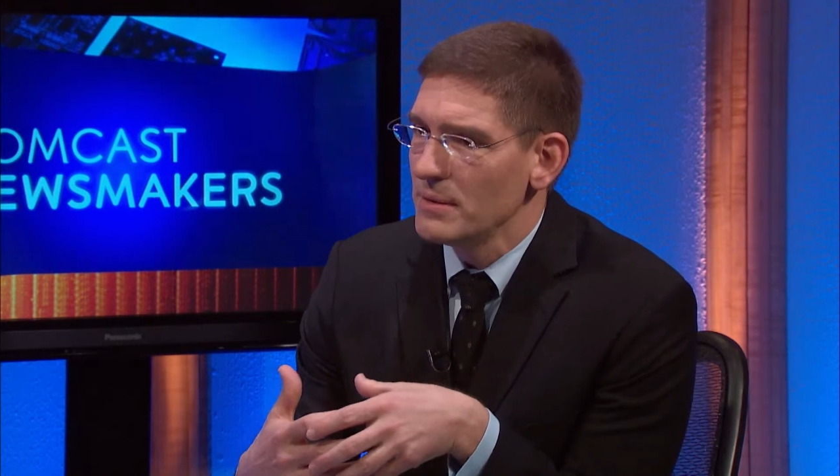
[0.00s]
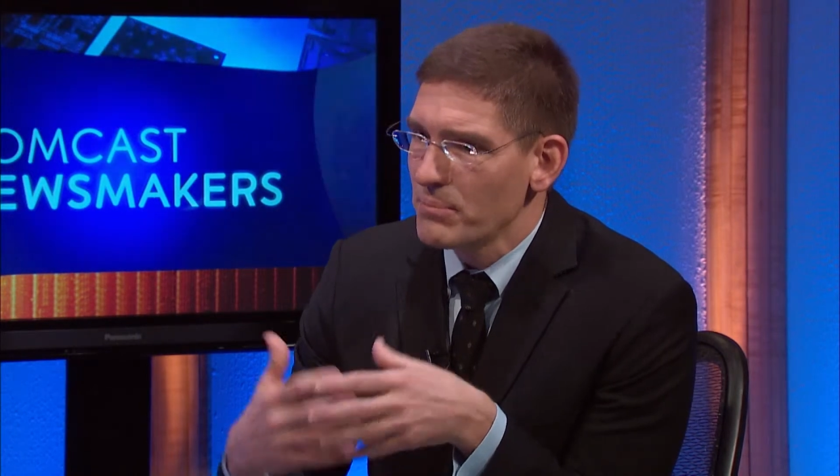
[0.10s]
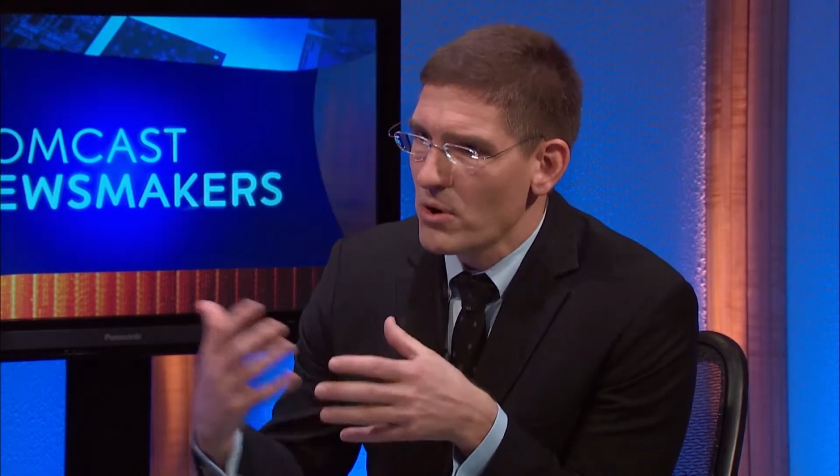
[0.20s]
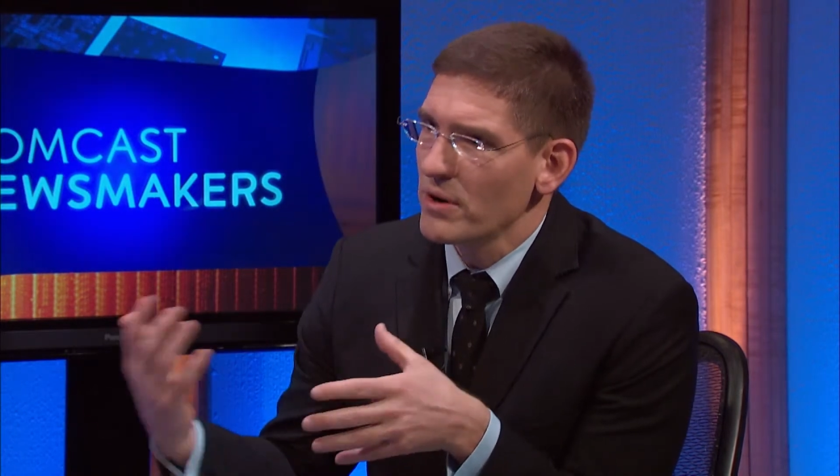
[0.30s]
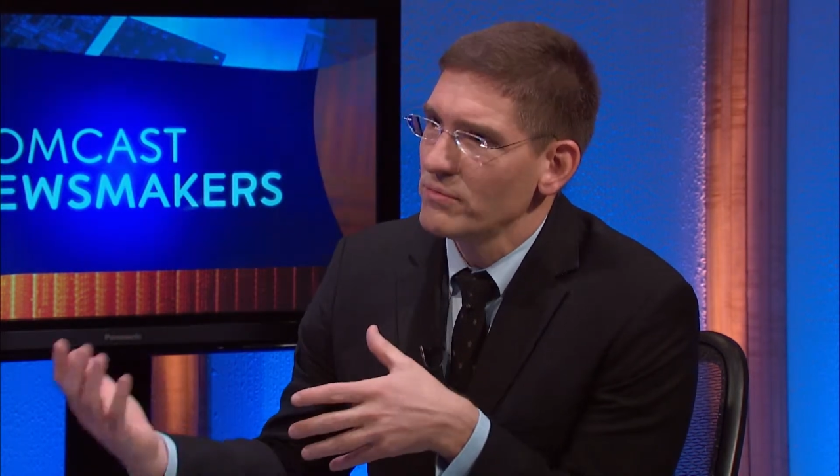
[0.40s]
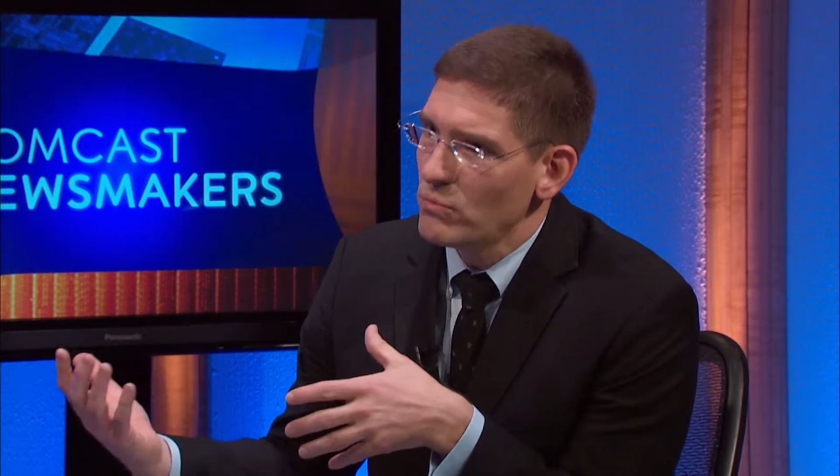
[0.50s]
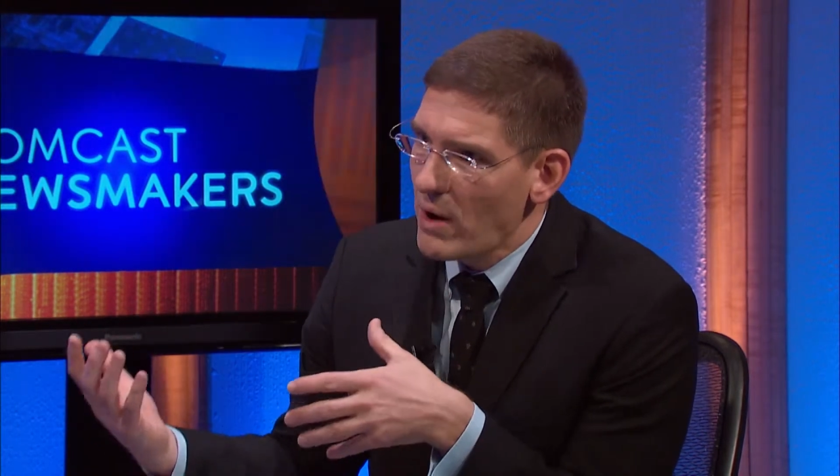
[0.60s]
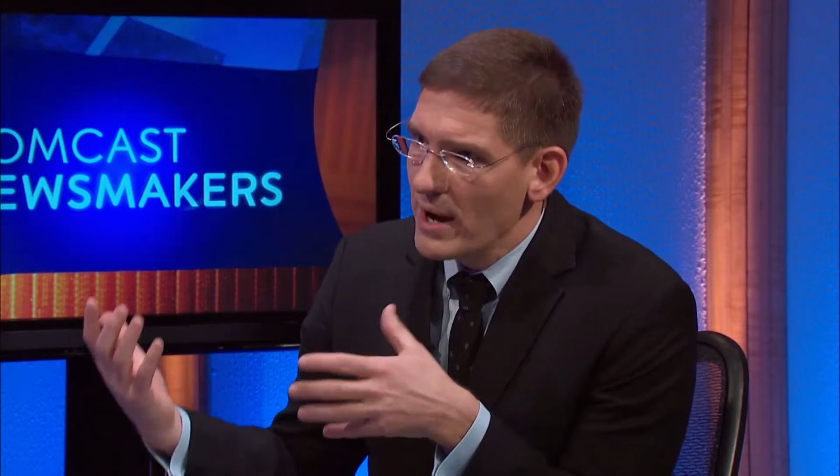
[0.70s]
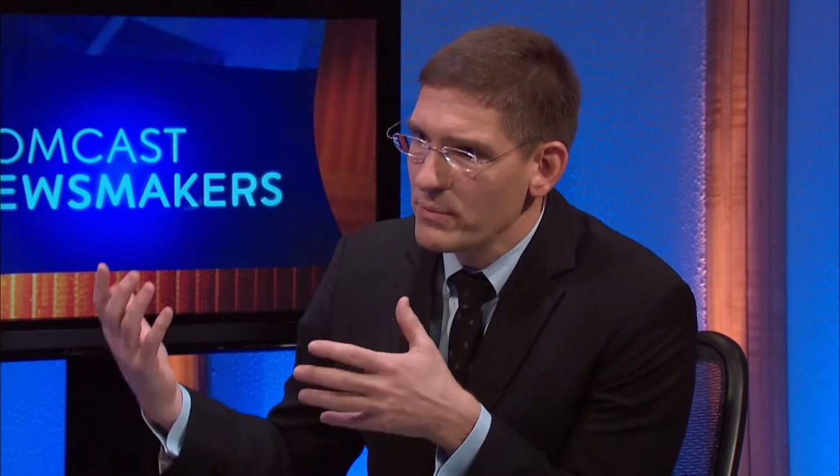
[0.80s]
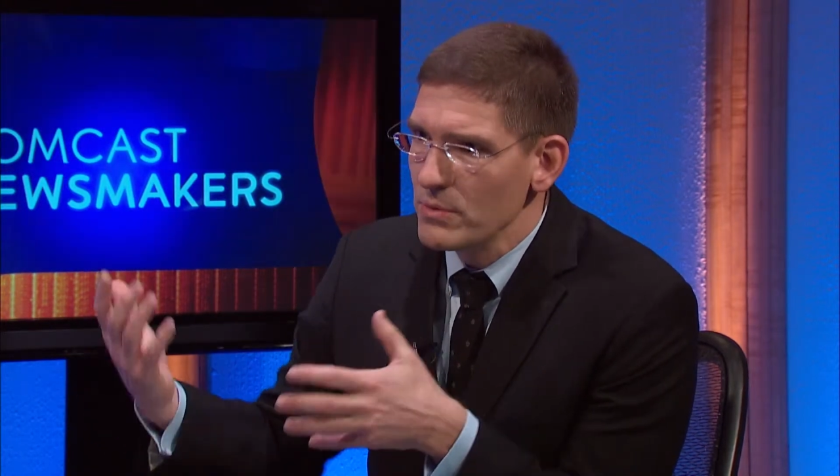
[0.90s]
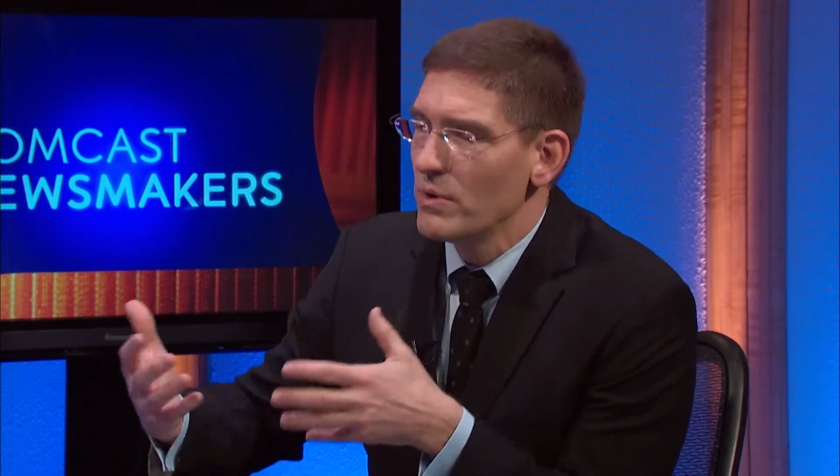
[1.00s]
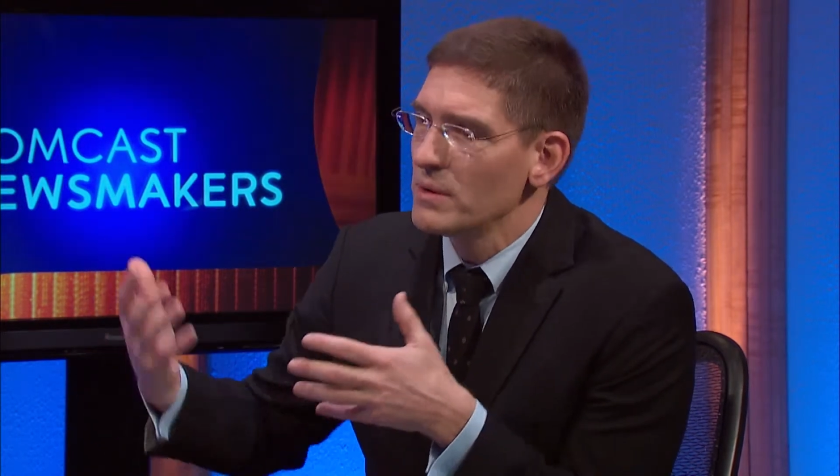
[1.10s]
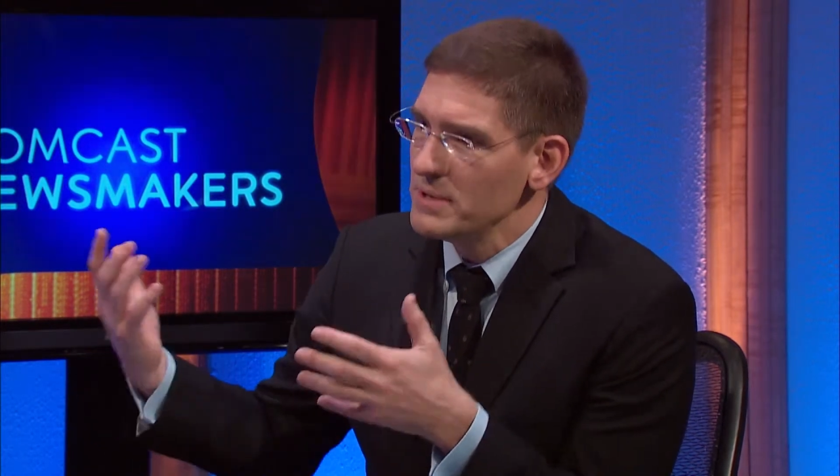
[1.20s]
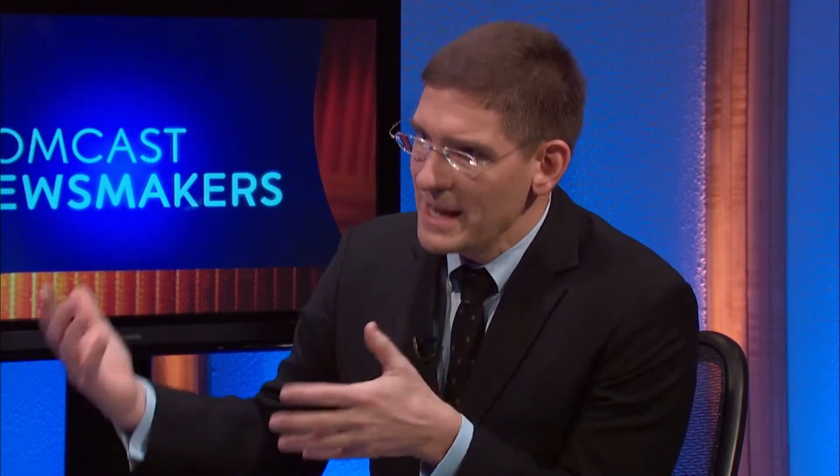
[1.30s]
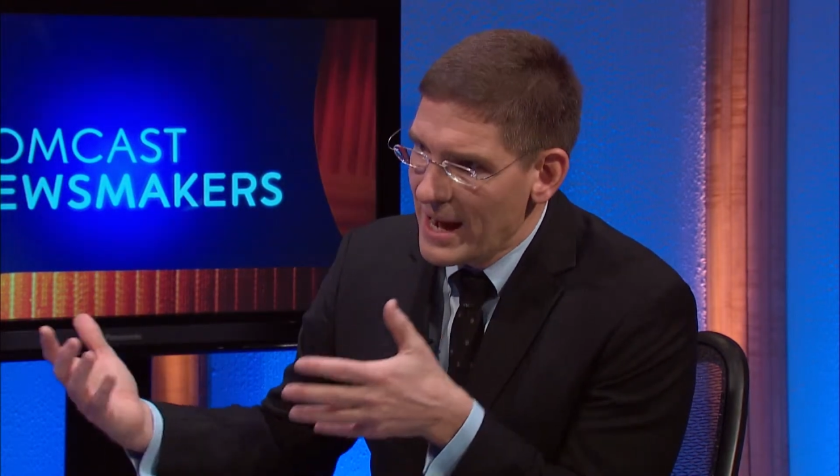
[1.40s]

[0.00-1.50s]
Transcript: and part of why we want to be